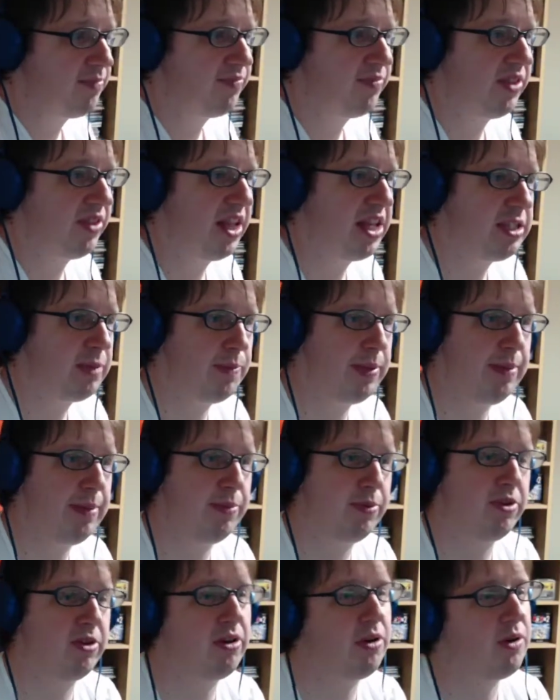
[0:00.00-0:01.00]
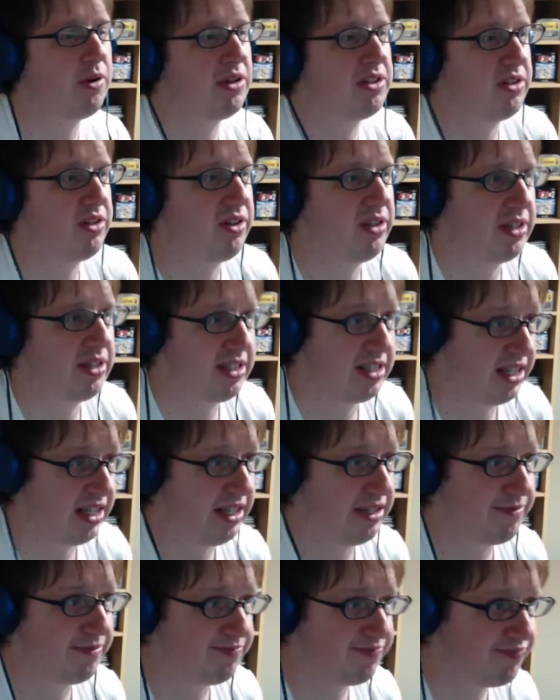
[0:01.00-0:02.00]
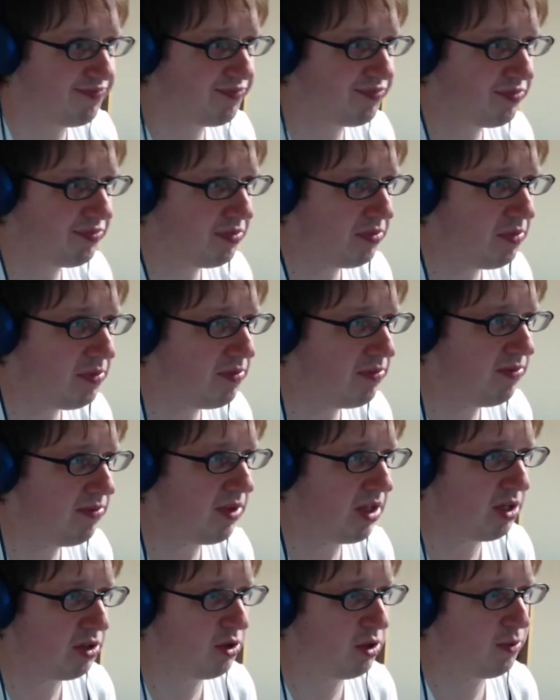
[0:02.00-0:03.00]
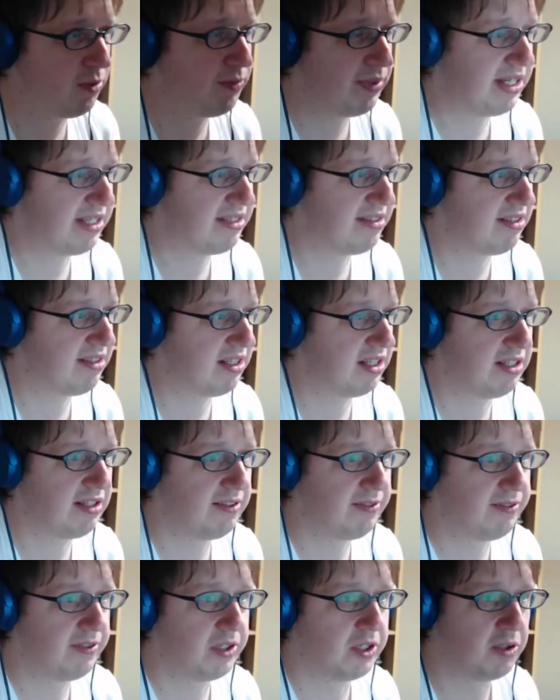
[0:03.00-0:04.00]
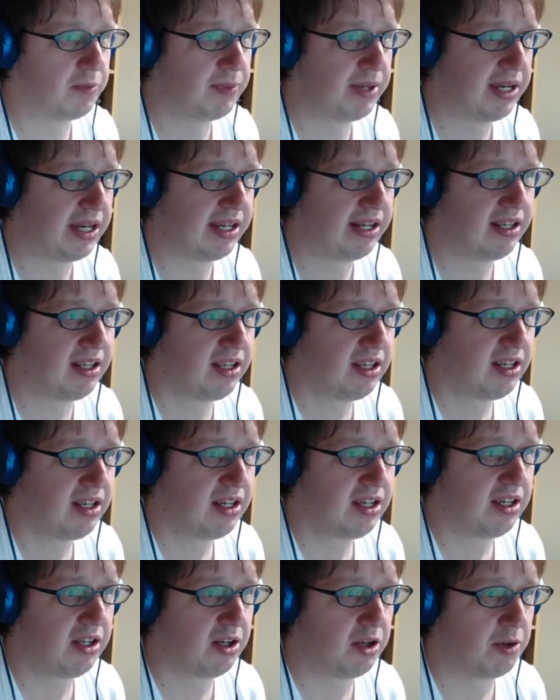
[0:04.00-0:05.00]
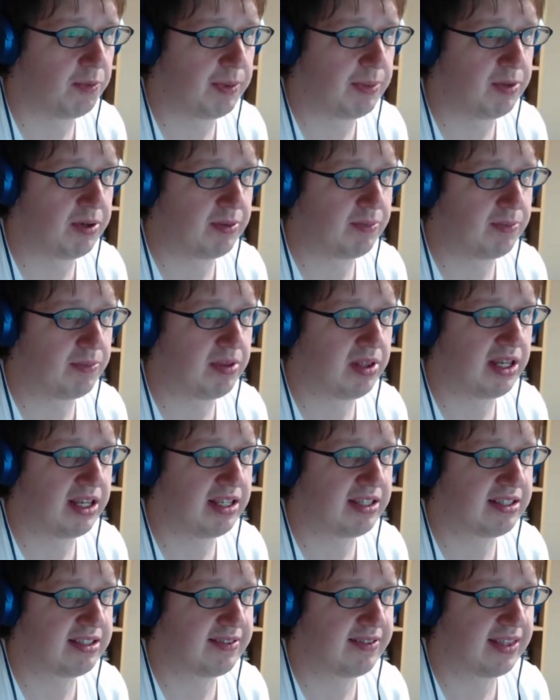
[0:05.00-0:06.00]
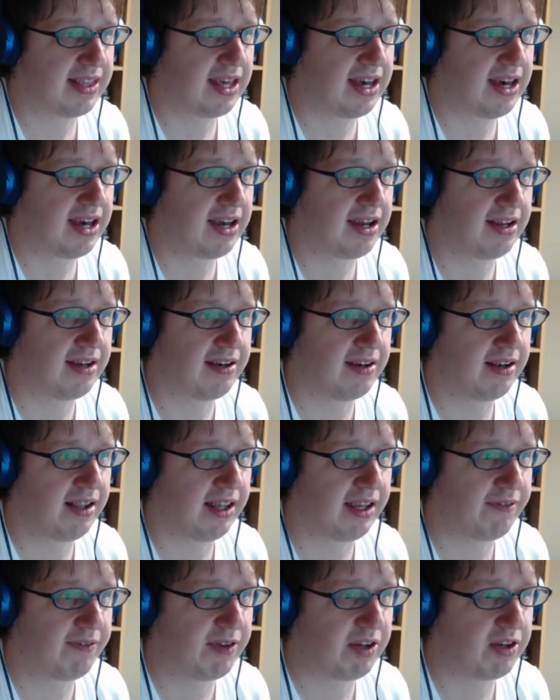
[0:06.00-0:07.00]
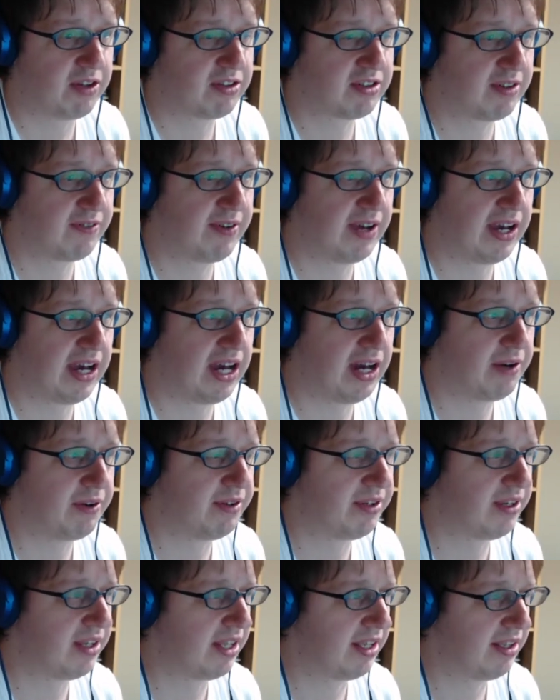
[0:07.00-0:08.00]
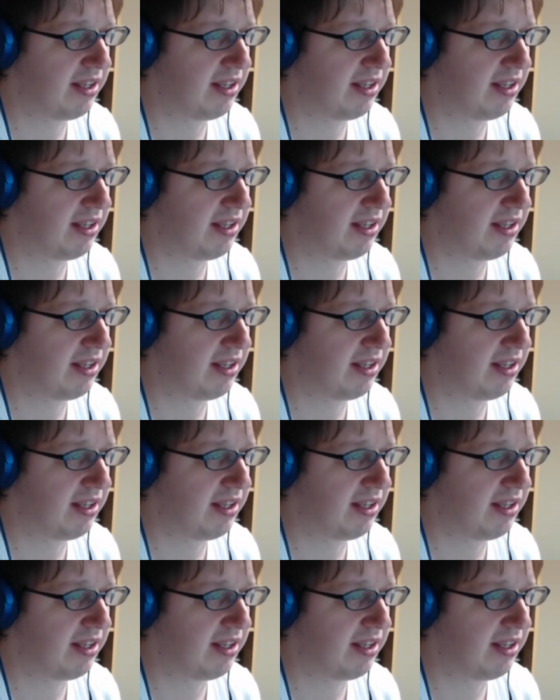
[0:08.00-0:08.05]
Lots of people are always like, oh, don't ban stuff, ban, people can play and stuff like that, and like figure stuff out, and like